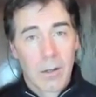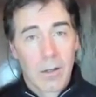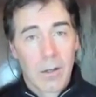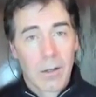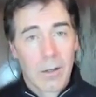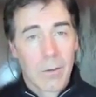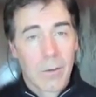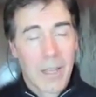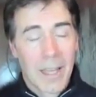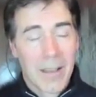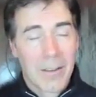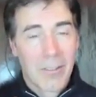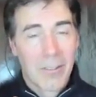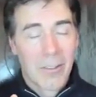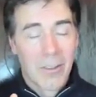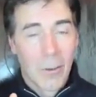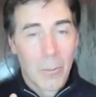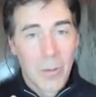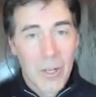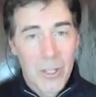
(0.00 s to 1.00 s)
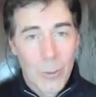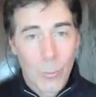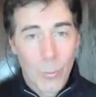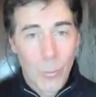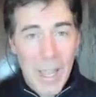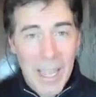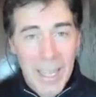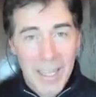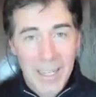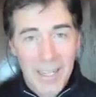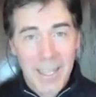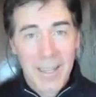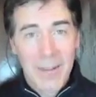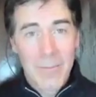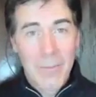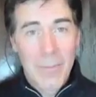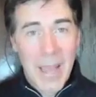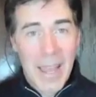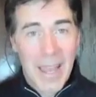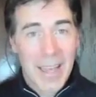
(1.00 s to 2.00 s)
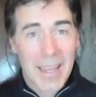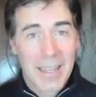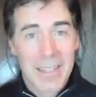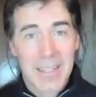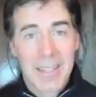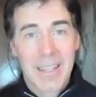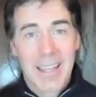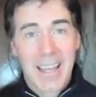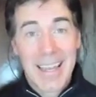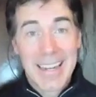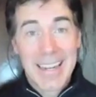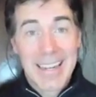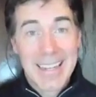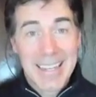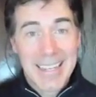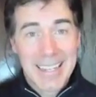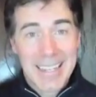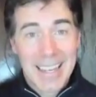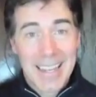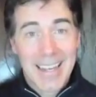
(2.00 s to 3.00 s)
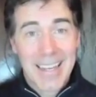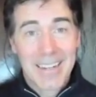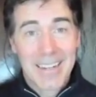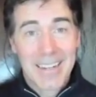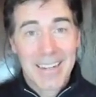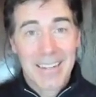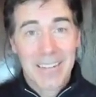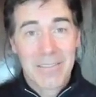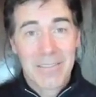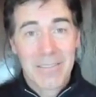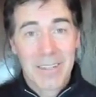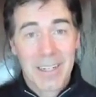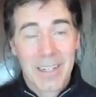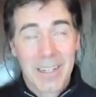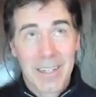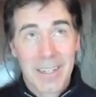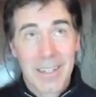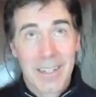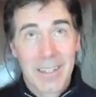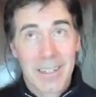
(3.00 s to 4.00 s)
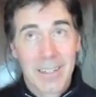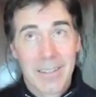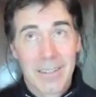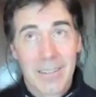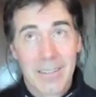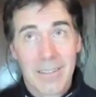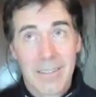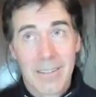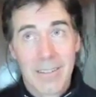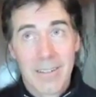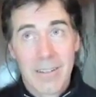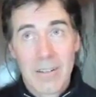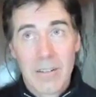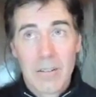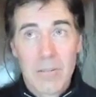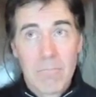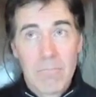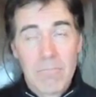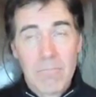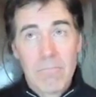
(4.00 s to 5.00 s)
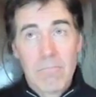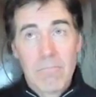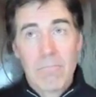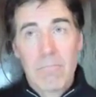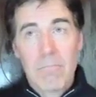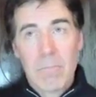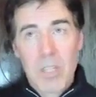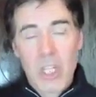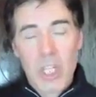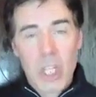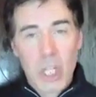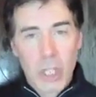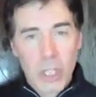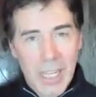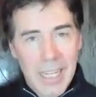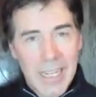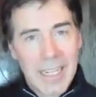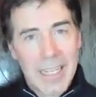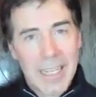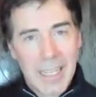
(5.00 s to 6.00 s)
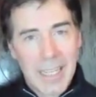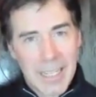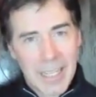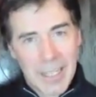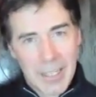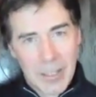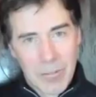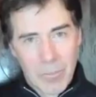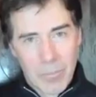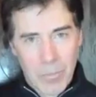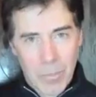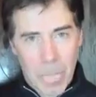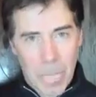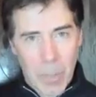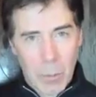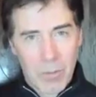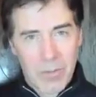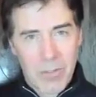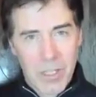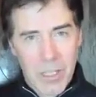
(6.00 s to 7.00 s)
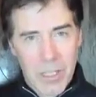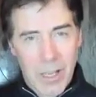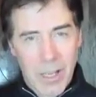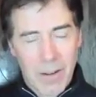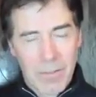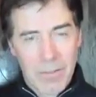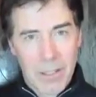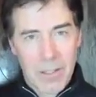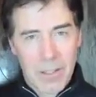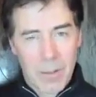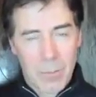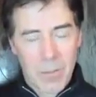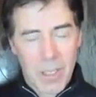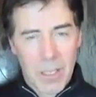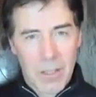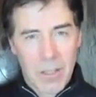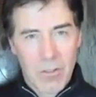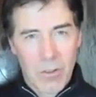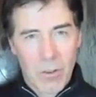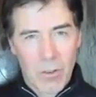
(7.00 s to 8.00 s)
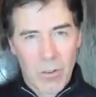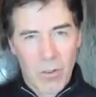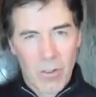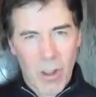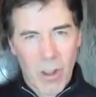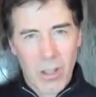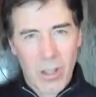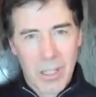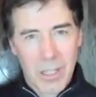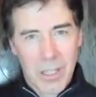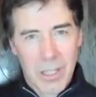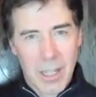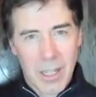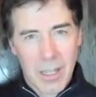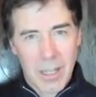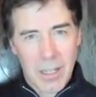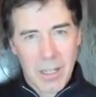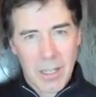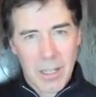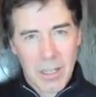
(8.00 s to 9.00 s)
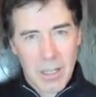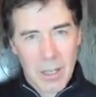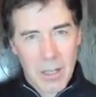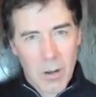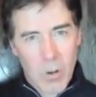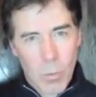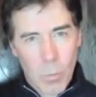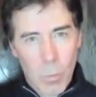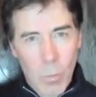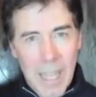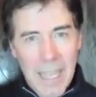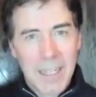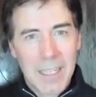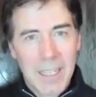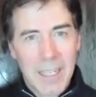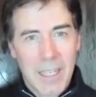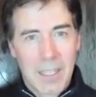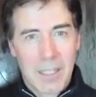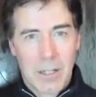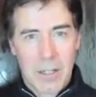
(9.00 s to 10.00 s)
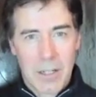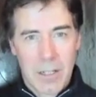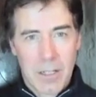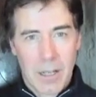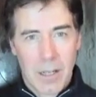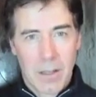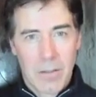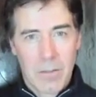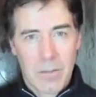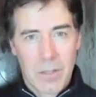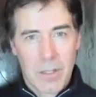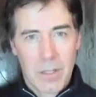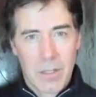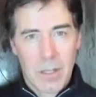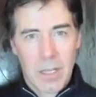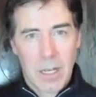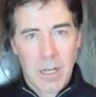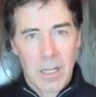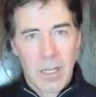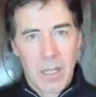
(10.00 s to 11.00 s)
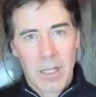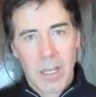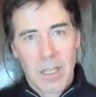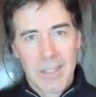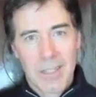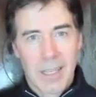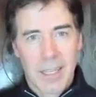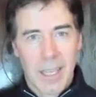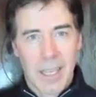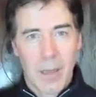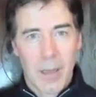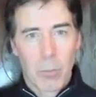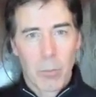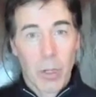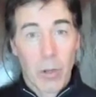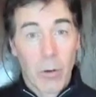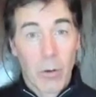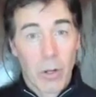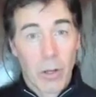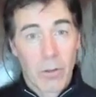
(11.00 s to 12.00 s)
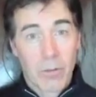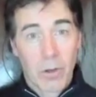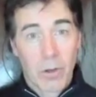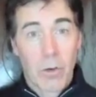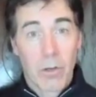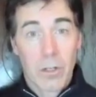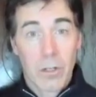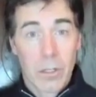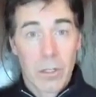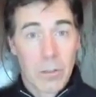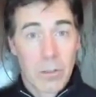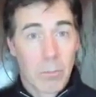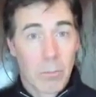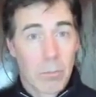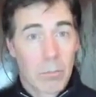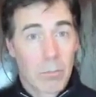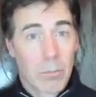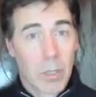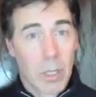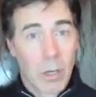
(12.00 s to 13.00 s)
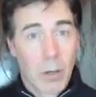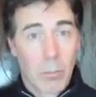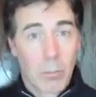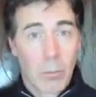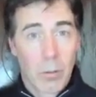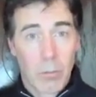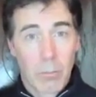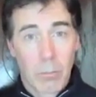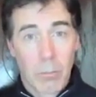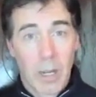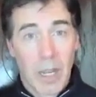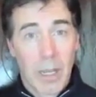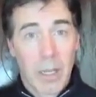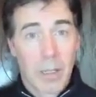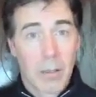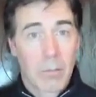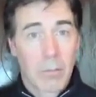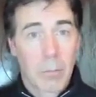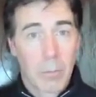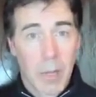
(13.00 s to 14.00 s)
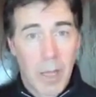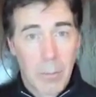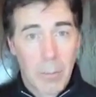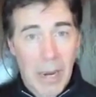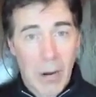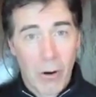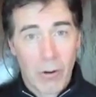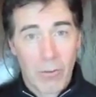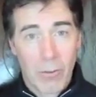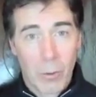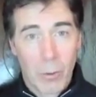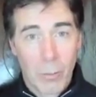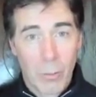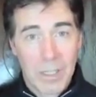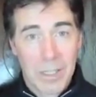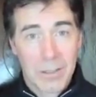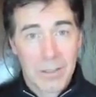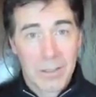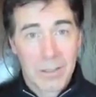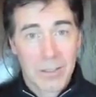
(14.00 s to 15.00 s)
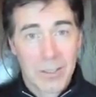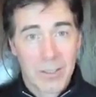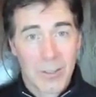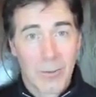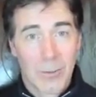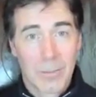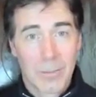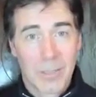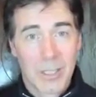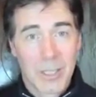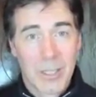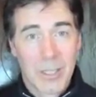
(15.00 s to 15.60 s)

we have so much weight and mass and kind of solidity. We've discovered something so solid and weighty in ourselves that it doesn't get blown off course, by powerful winds and storms.